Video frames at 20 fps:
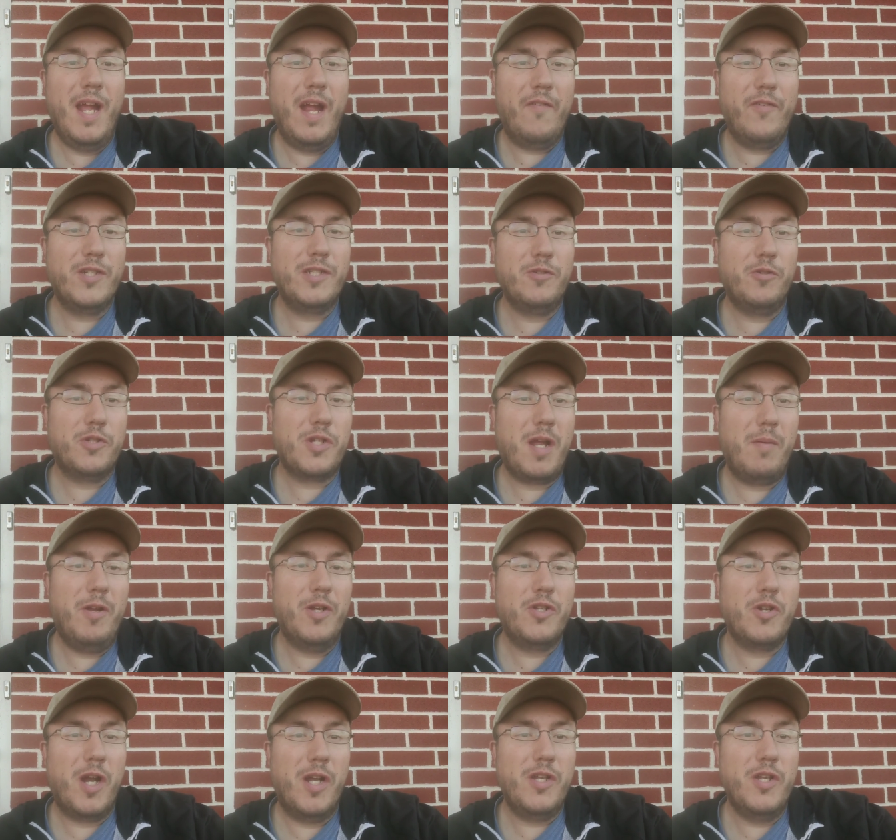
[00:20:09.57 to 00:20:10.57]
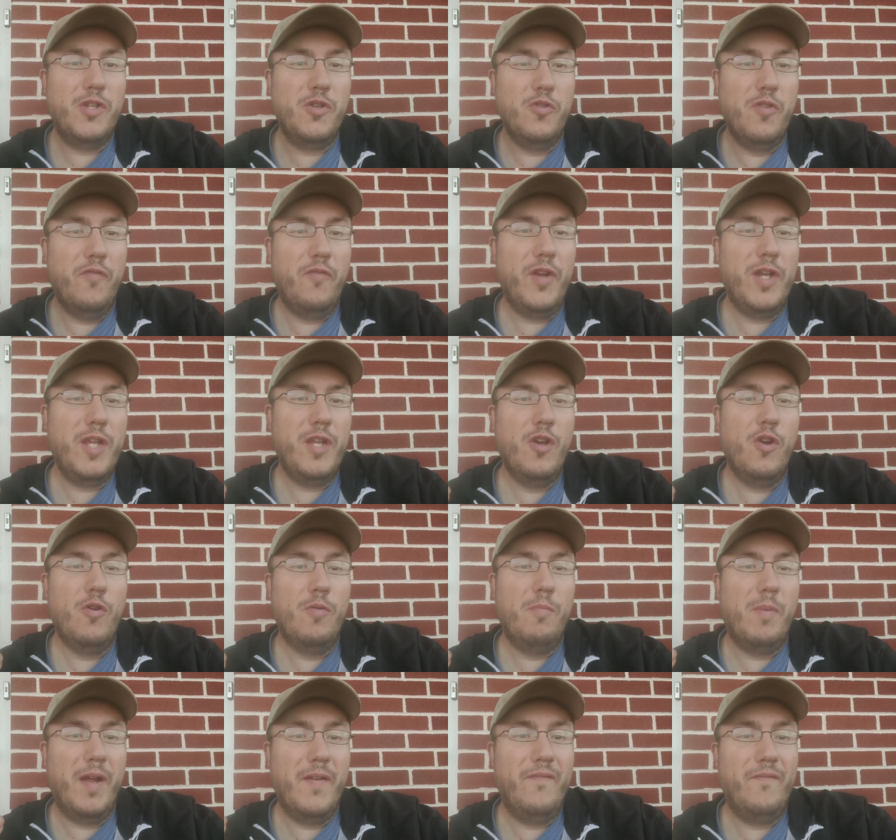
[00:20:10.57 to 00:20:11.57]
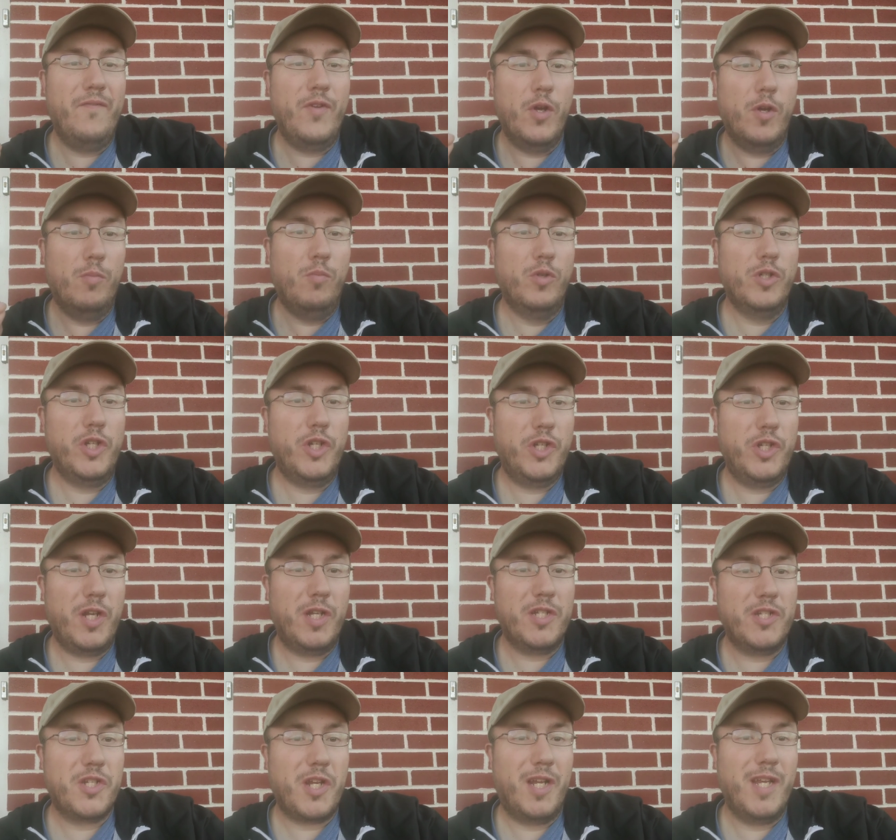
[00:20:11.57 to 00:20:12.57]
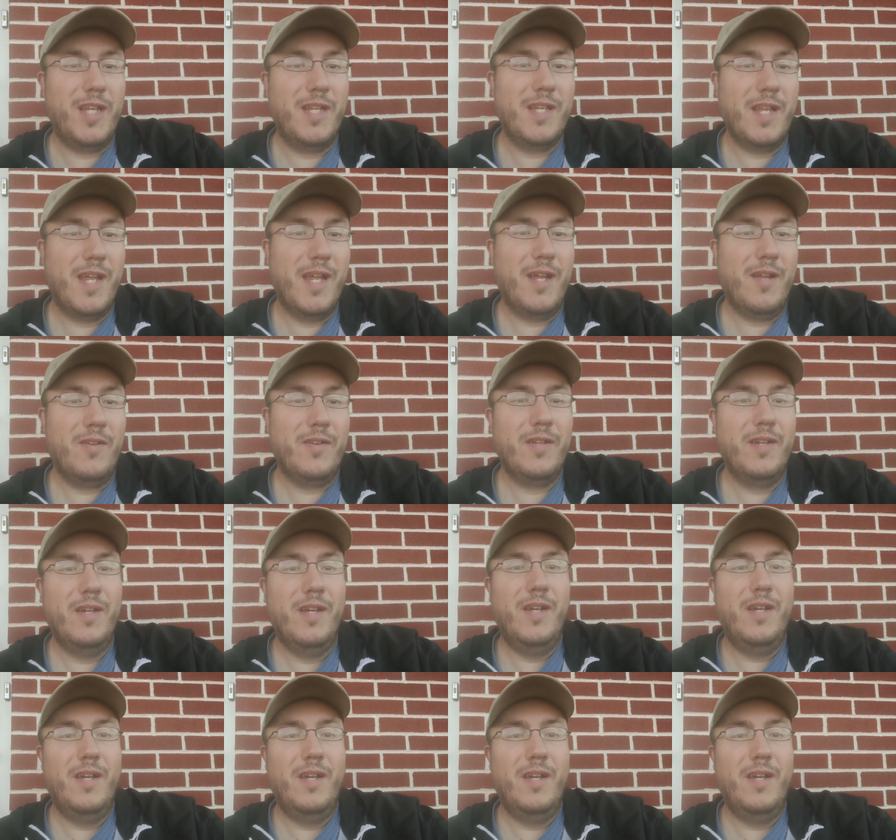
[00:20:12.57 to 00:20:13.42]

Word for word: every single time I tried to do the video, my film was sh shutting down.